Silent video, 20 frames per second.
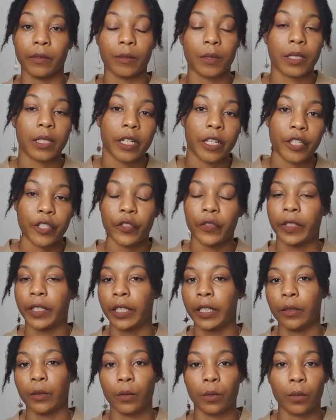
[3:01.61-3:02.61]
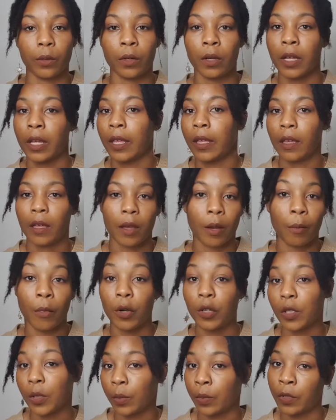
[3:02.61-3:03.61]
surgery, or a
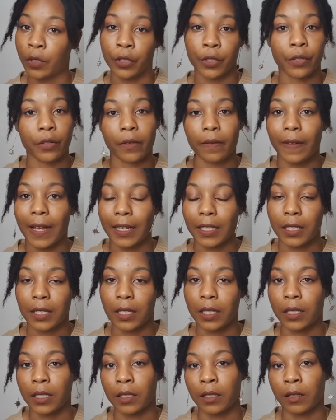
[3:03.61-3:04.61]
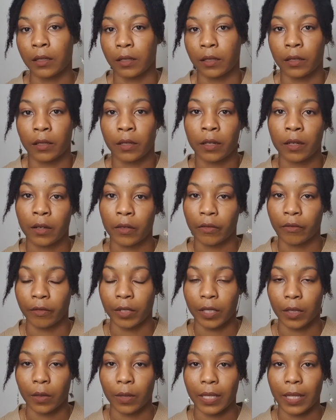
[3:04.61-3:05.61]
multitude of factors could
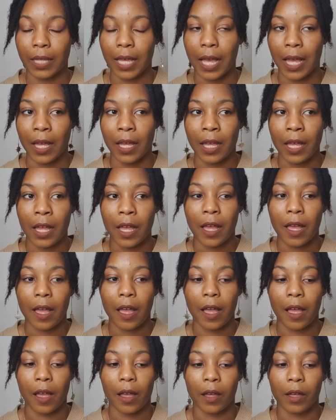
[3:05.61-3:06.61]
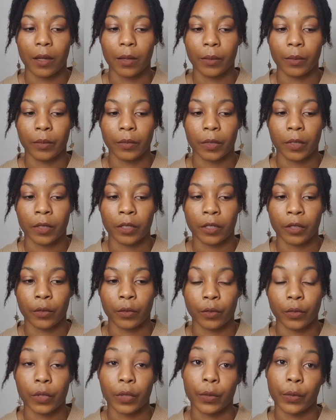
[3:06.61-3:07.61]
result in that. Could
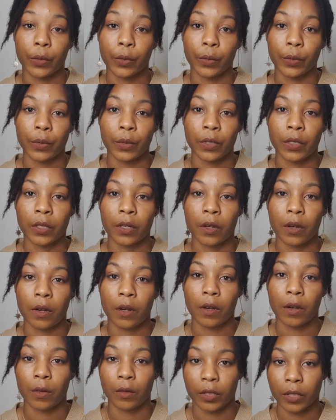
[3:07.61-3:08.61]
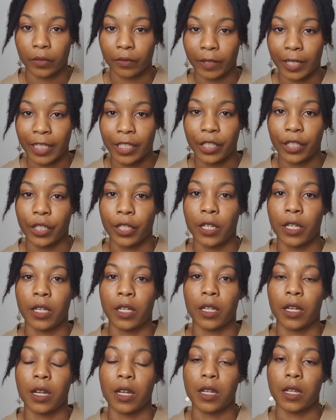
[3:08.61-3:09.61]
also cause
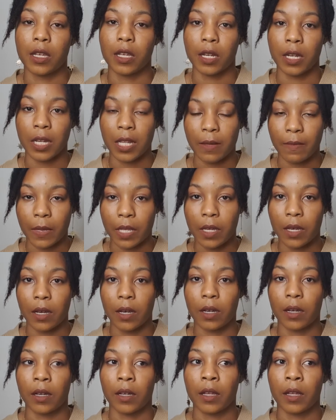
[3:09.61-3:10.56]
ulceration, anemia,